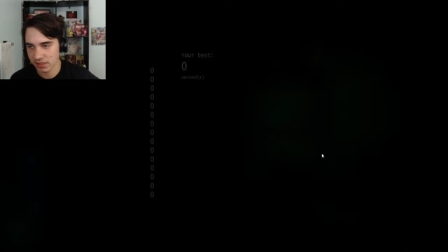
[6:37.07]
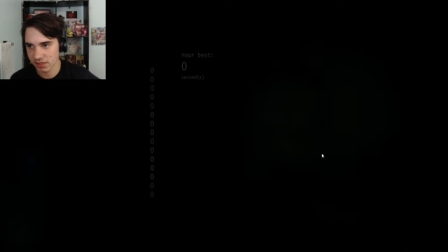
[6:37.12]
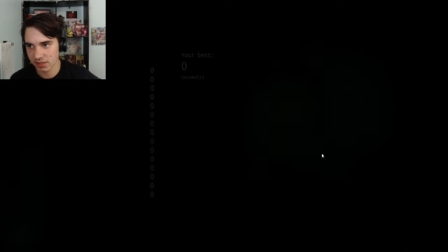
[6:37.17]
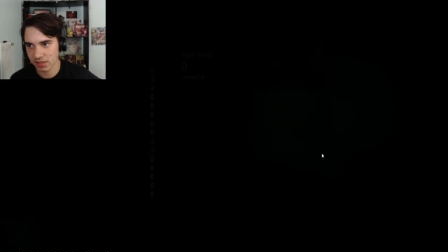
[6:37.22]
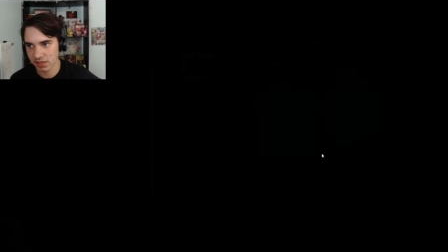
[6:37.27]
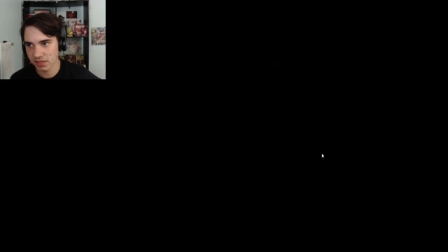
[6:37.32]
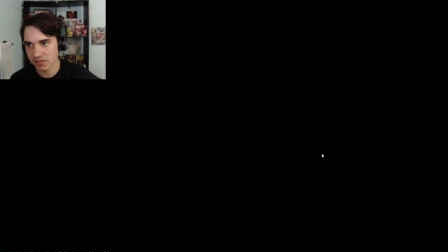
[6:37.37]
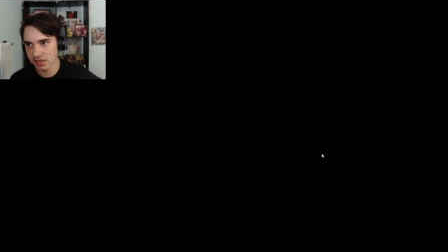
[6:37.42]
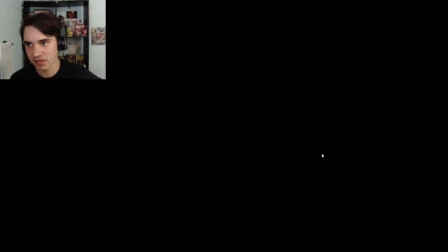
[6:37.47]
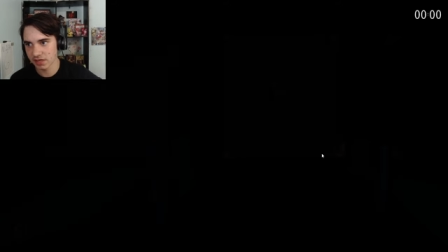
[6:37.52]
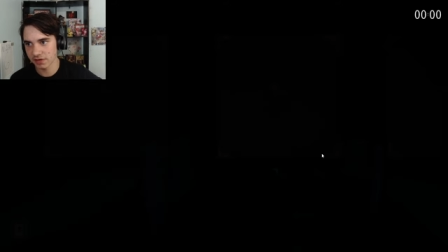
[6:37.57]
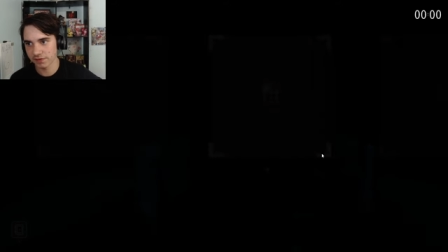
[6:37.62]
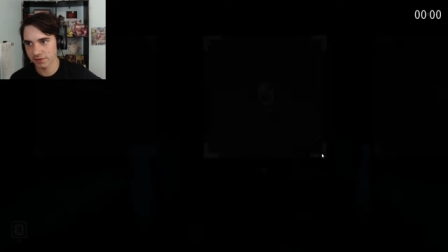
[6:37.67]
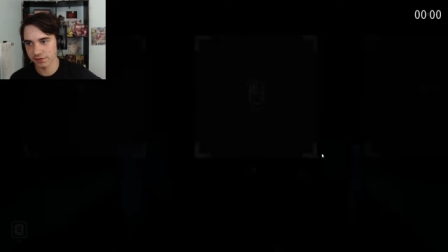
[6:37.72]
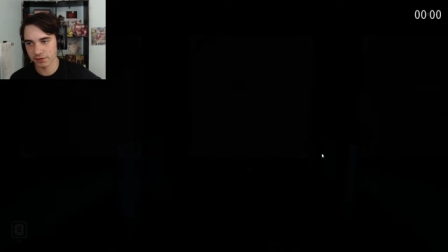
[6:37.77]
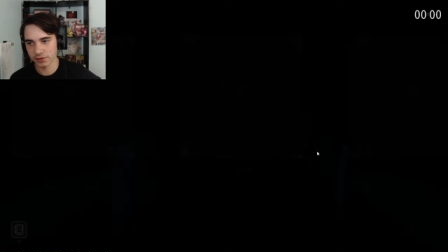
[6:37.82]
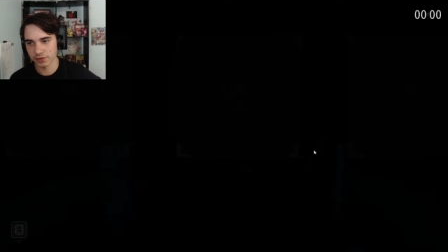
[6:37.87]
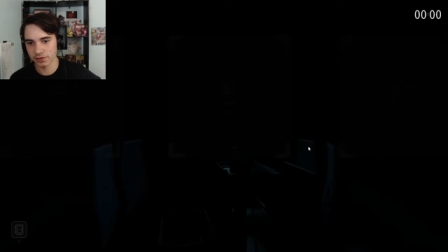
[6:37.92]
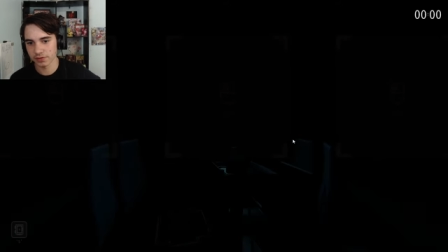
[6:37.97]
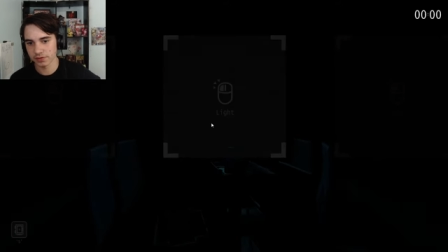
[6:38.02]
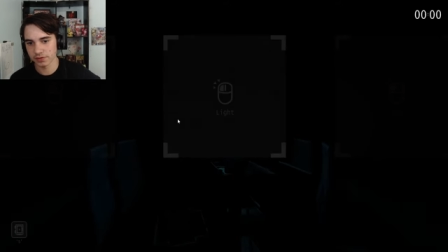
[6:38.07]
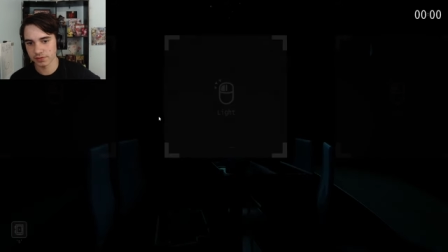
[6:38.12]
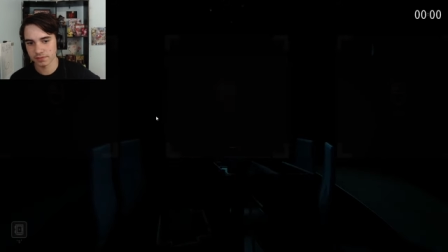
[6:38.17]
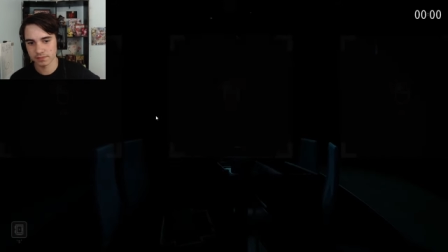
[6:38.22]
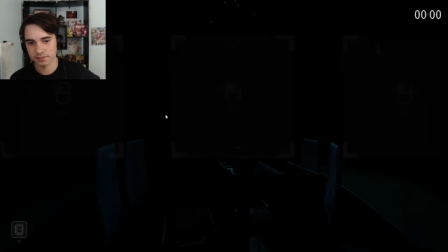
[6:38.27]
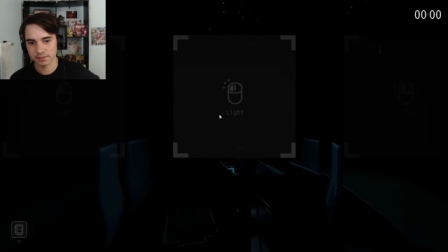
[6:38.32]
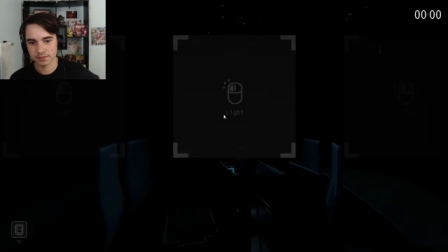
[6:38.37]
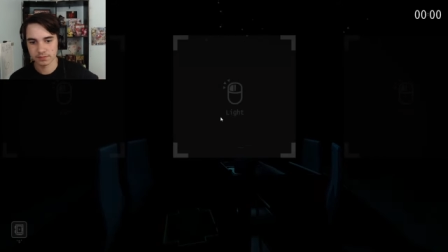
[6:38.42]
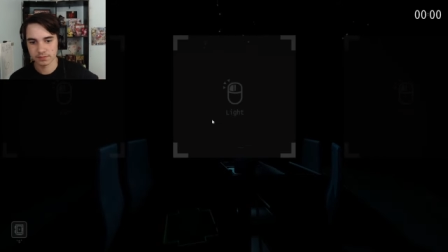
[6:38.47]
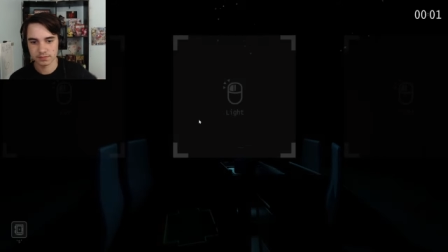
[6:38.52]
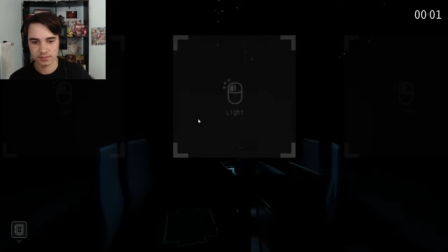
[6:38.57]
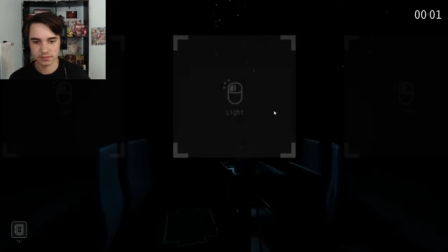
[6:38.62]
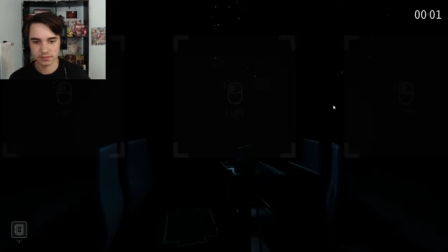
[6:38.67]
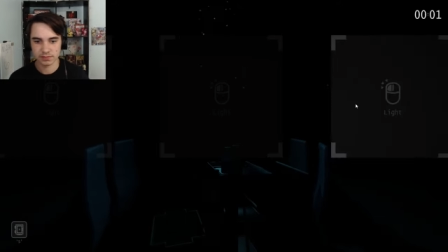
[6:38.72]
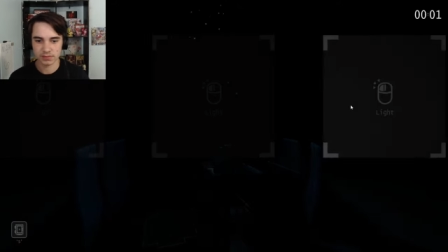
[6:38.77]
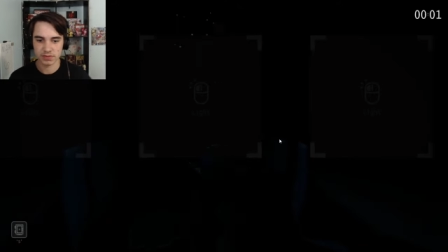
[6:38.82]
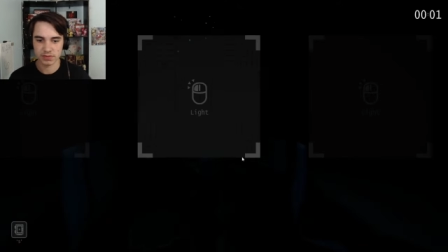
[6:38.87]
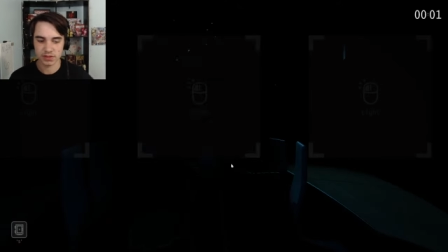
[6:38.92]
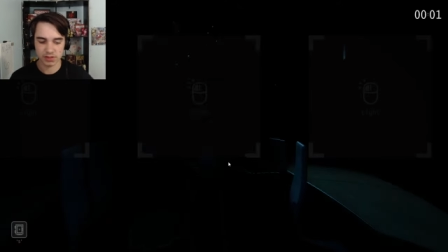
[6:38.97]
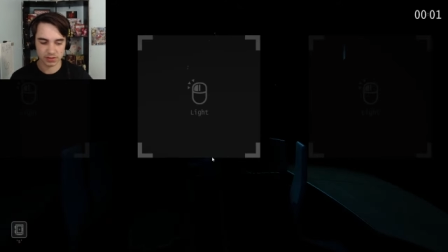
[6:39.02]
I did it for
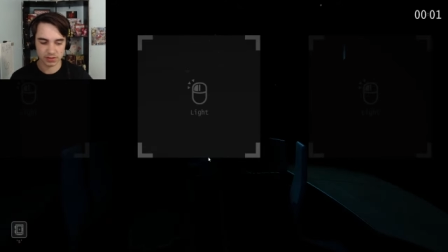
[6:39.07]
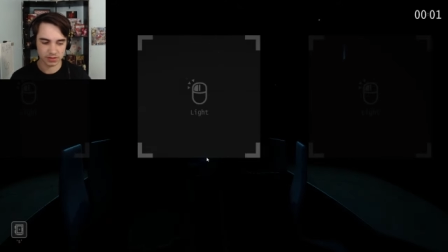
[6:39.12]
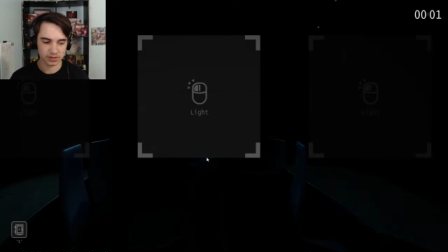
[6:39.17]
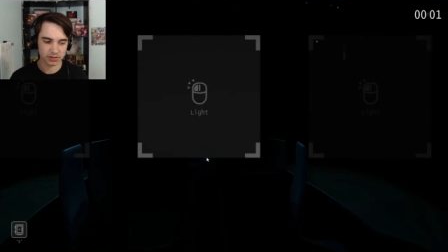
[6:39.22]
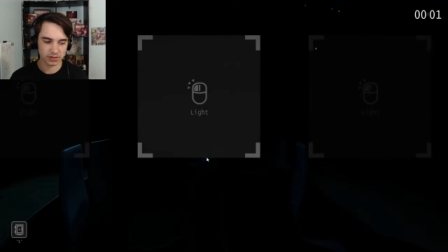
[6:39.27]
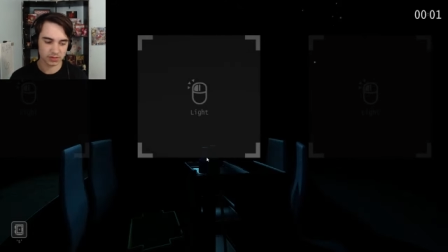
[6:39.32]
the